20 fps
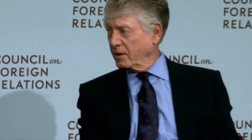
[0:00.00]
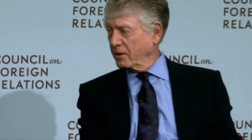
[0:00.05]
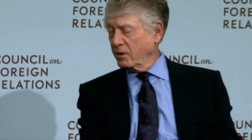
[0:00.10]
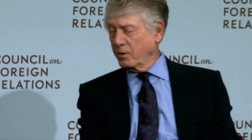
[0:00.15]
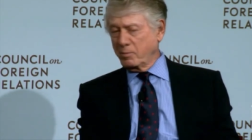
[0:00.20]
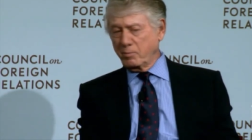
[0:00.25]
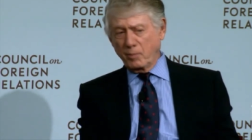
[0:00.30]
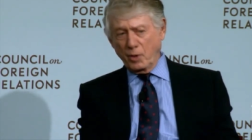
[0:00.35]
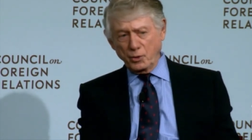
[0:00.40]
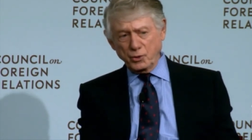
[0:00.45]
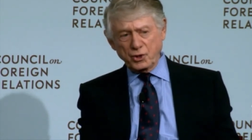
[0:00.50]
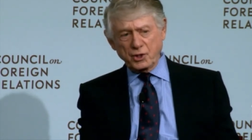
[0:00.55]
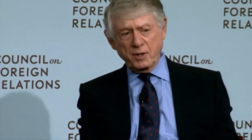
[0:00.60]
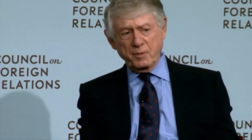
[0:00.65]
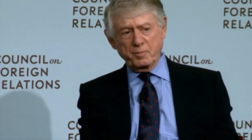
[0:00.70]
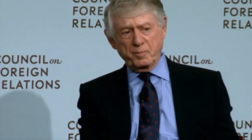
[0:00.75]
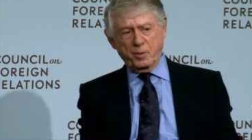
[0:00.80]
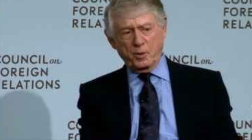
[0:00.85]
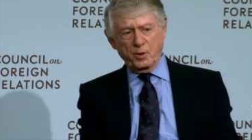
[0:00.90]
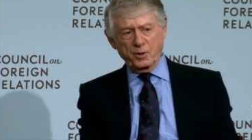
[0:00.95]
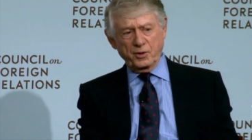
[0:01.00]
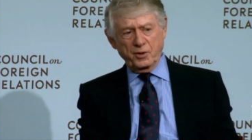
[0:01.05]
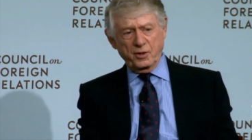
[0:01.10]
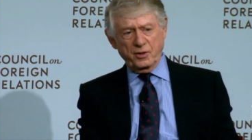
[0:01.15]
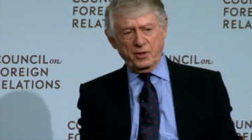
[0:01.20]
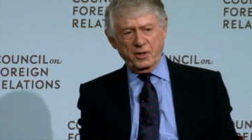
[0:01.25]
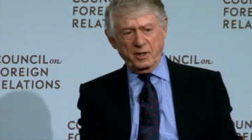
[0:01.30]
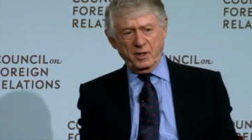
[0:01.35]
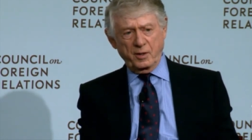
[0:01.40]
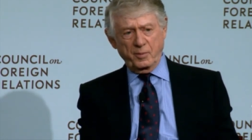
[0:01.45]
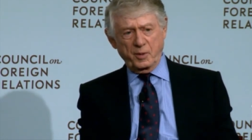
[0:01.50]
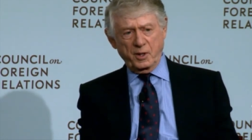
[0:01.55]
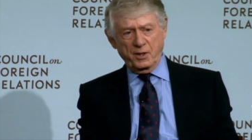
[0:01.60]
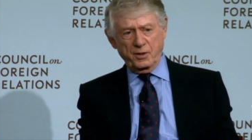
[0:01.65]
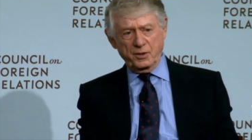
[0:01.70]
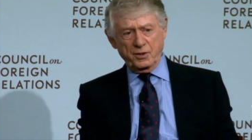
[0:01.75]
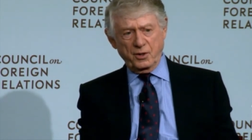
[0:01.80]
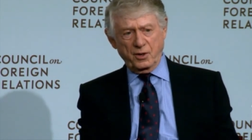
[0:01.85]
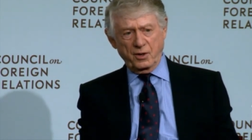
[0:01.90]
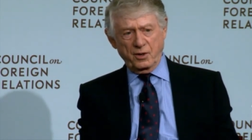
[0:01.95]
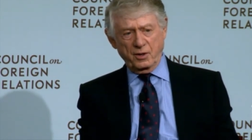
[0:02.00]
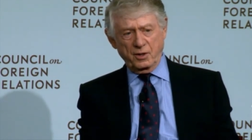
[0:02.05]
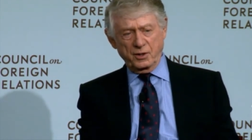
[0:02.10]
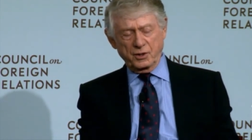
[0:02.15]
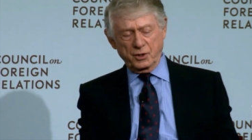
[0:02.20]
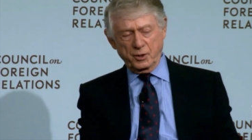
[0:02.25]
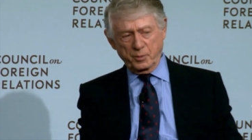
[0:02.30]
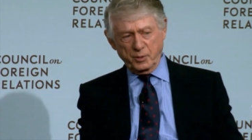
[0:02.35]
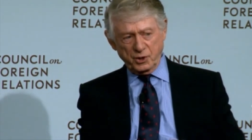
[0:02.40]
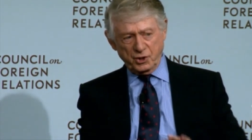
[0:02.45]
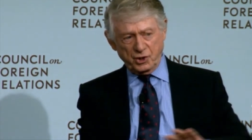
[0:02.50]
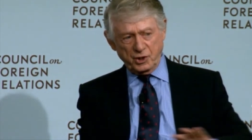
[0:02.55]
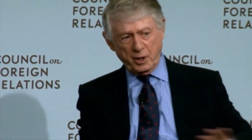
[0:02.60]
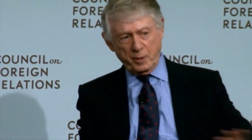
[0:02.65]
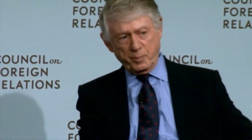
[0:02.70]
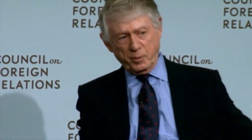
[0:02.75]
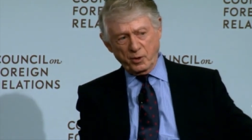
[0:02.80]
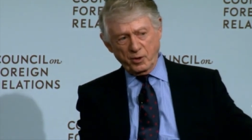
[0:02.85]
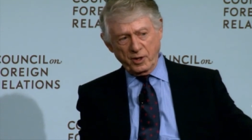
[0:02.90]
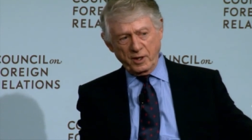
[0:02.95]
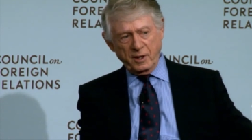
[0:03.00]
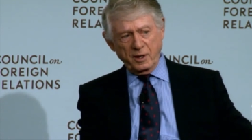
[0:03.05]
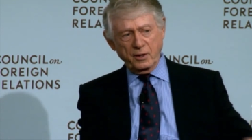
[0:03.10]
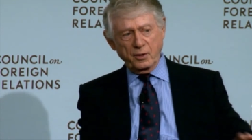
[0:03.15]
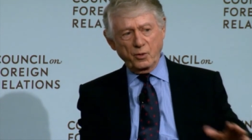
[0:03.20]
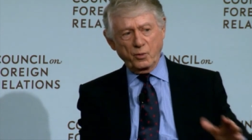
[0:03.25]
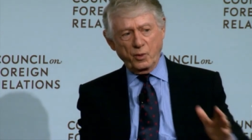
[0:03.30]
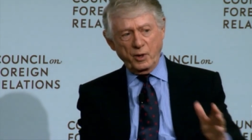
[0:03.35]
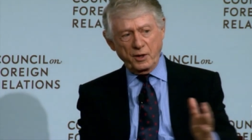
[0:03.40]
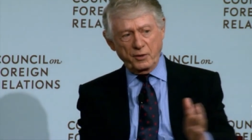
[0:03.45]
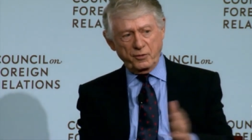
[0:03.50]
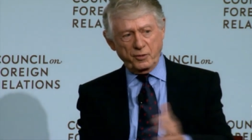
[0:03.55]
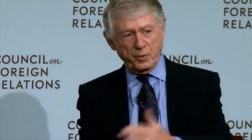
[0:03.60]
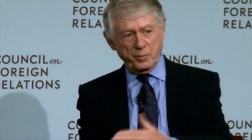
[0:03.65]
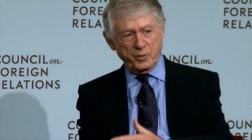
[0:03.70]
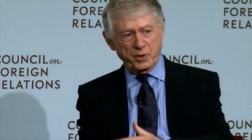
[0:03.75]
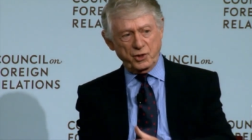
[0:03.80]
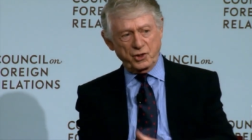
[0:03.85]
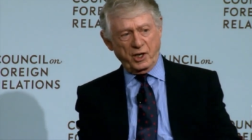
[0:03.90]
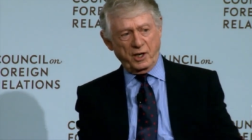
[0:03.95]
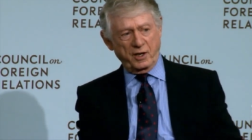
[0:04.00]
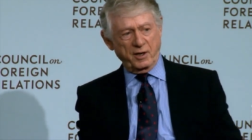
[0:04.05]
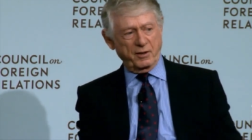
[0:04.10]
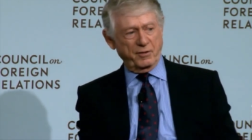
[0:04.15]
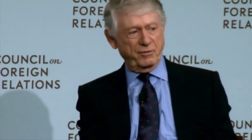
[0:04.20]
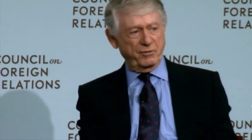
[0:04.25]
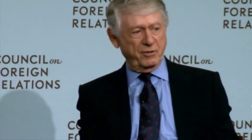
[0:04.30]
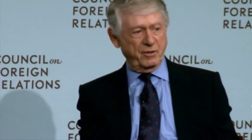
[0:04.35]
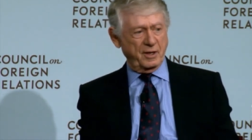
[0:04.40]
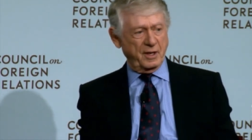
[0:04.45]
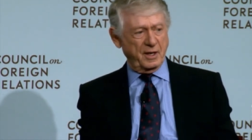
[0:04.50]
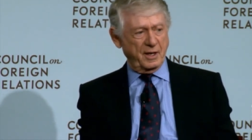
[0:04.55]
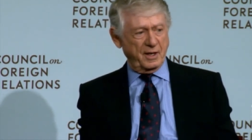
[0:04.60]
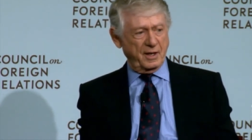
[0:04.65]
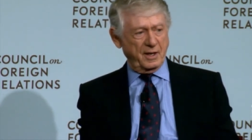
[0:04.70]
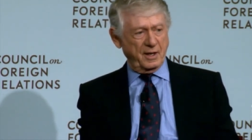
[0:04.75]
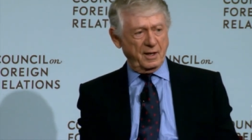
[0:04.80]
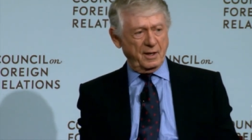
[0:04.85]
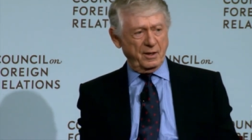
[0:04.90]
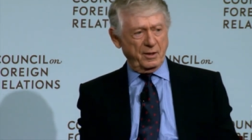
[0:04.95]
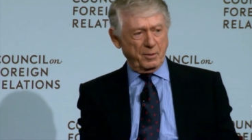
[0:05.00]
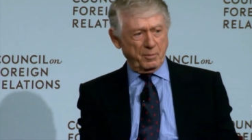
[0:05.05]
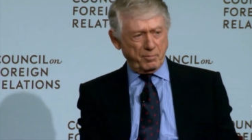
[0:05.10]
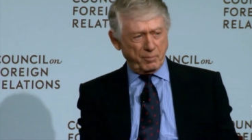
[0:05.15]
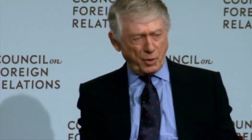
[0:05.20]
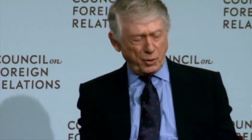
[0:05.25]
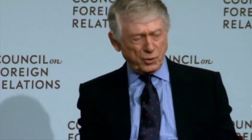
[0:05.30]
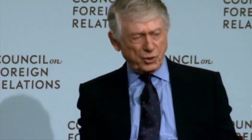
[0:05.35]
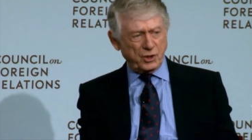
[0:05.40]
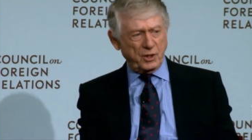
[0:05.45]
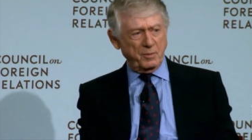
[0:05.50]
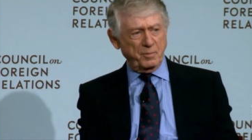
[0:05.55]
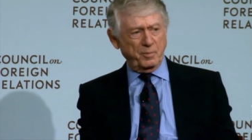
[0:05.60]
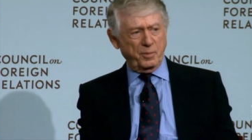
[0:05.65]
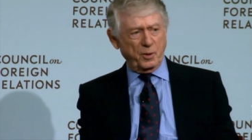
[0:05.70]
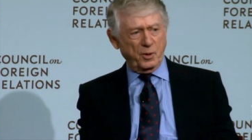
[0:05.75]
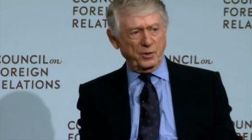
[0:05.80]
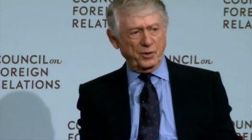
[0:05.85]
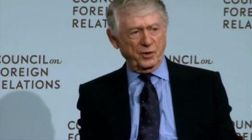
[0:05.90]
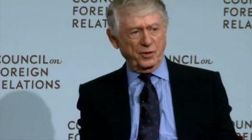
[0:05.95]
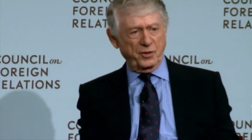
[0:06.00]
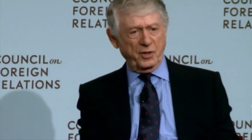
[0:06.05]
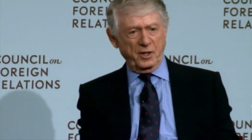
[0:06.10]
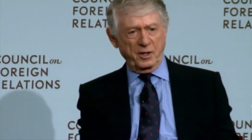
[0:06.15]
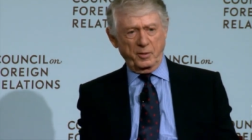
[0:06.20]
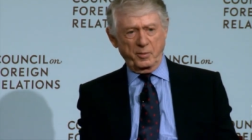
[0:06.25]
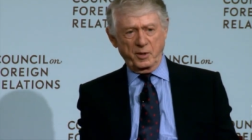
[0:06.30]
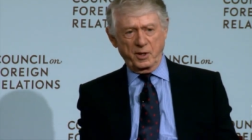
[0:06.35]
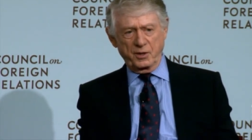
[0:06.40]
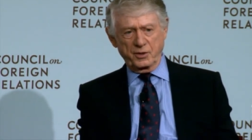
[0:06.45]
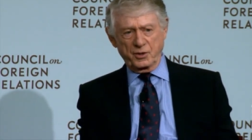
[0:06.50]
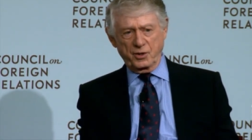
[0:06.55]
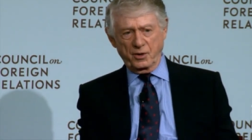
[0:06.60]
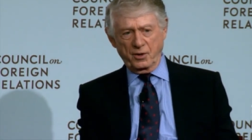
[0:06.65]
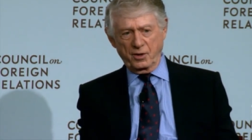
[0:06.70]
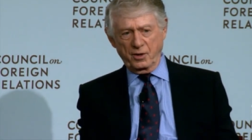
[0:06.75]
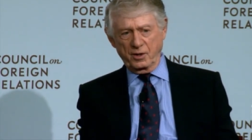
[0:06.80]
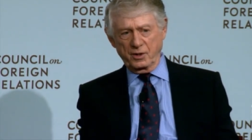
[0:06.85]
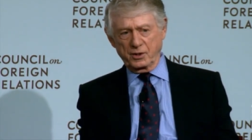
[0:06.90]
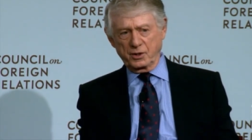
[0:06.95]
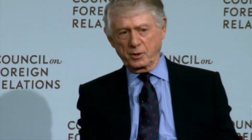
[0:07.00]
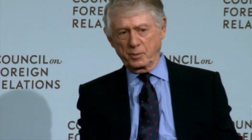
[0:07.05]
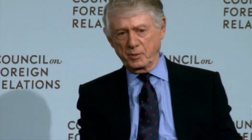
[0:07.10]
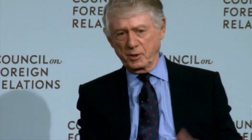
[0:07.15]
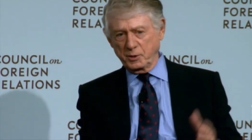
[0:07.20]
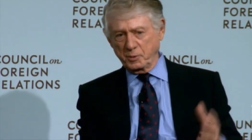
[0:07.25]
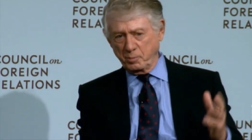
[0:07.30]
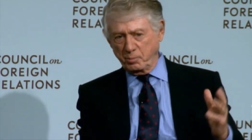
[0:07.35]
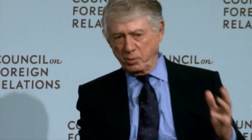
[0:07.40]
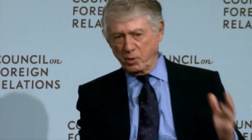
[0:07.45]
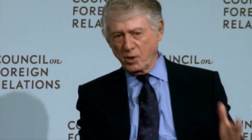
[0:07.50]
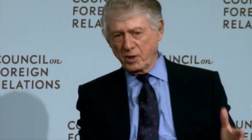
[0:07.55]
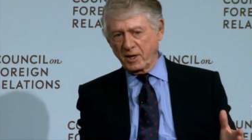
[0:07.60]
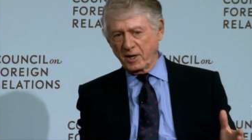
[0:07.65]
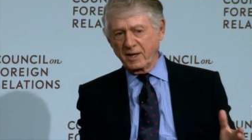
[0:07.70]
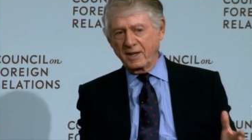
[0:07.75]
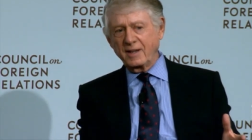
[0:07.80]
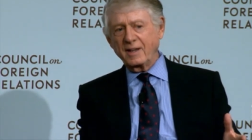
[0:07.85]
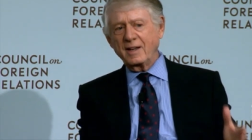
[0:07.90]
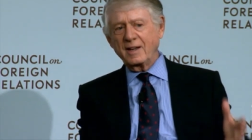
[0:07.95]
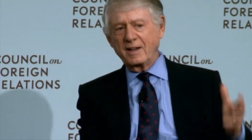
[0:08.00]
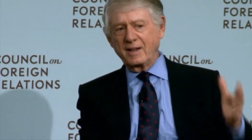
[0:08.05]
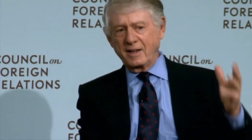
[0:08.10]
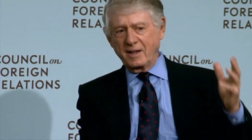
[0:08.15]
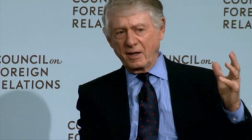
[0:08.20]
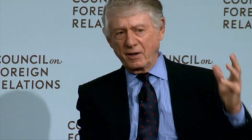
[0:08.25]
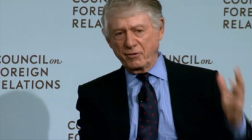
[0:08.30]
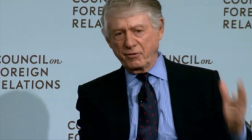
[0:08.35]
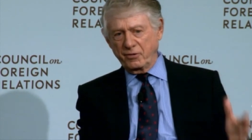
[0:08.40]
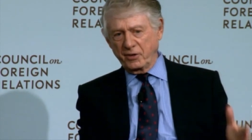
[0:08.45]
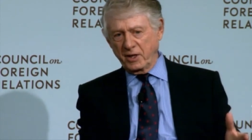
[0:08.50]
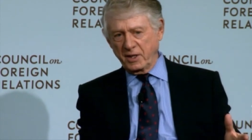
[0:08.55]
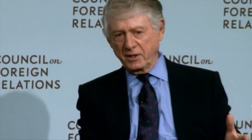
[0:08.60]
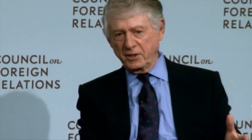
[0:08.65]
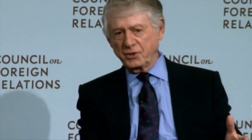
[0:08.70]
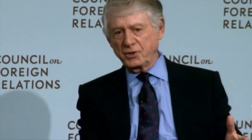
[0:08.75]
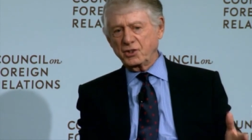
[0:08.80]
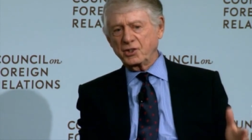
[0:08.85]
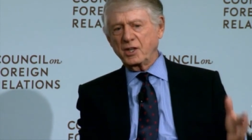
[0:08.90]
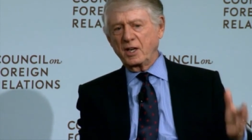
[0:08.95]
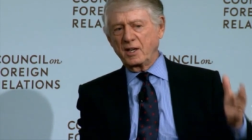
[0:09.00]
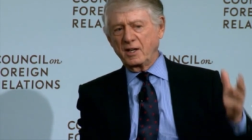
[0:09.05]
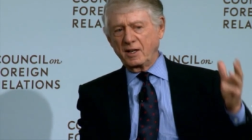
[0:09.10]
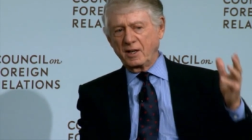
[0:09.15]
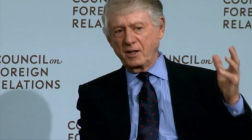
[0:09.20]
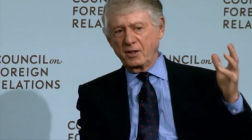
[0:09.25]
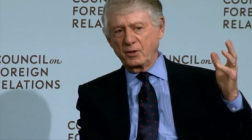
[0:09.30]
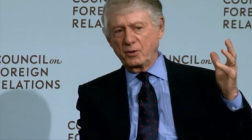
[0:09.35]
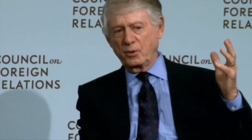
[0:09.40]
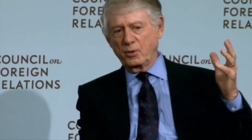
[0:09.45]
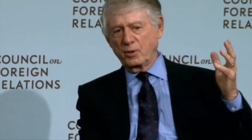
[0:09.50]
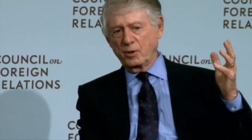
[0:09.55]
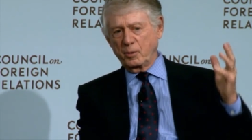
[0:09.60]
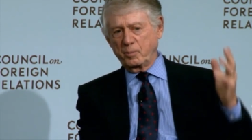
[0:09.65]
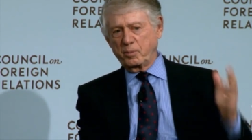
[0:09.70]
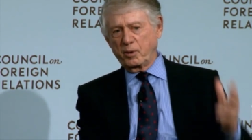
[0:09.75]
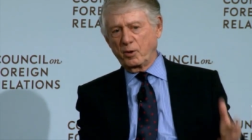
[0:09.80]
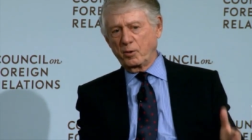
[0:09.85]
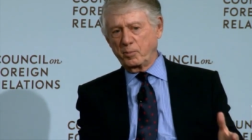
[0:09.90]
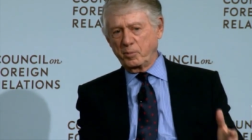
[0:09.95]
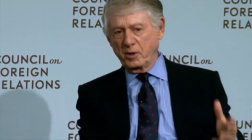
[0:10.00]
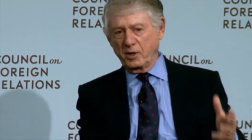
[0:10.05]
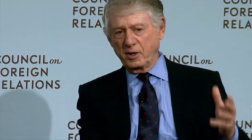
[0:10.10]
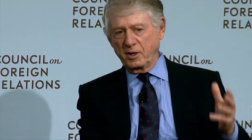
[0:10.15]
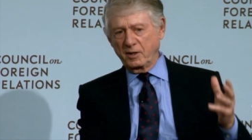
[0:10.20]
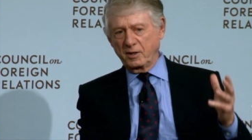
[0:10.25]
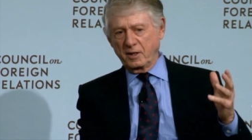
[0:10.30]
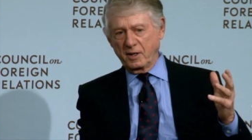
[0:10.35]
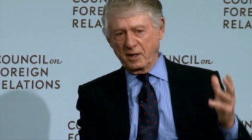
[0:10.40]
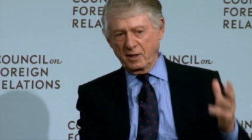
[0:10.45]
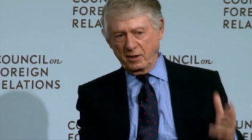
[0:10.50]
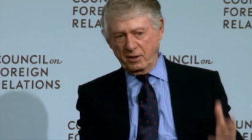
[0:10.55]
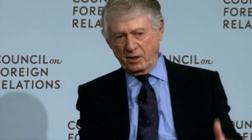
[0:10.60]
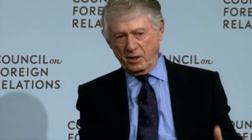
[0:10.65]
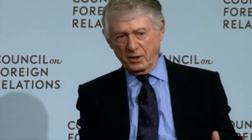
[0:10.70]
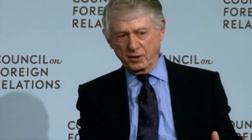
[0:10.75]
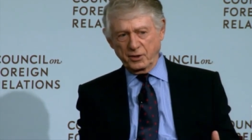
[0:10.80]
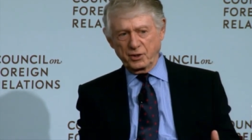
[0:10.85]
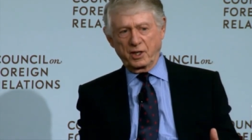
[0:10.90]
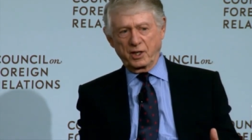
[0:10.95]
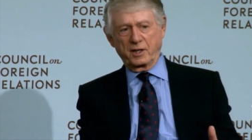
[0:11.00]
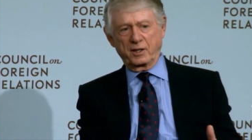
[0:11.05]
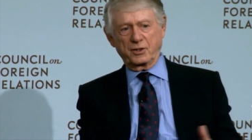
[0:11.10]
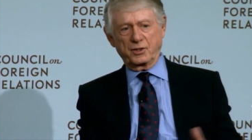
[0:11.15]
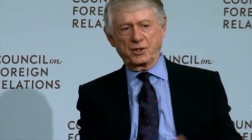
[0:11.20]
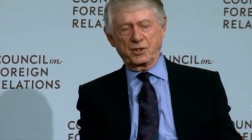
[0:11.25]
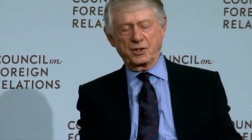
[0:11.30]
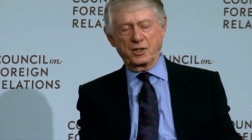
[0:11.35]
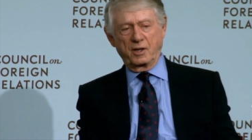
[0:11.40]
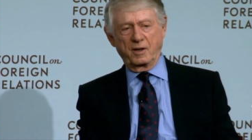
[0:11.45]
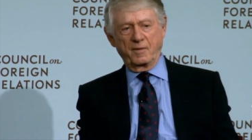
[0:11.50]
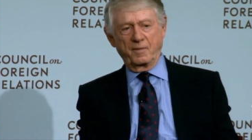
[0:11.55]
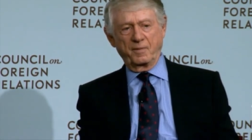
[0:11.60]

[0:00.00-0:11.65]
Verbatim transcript: The most important thing about journalism is separating the wheat from the chaff. The most important thing about journalism is putting events into an appropriate context.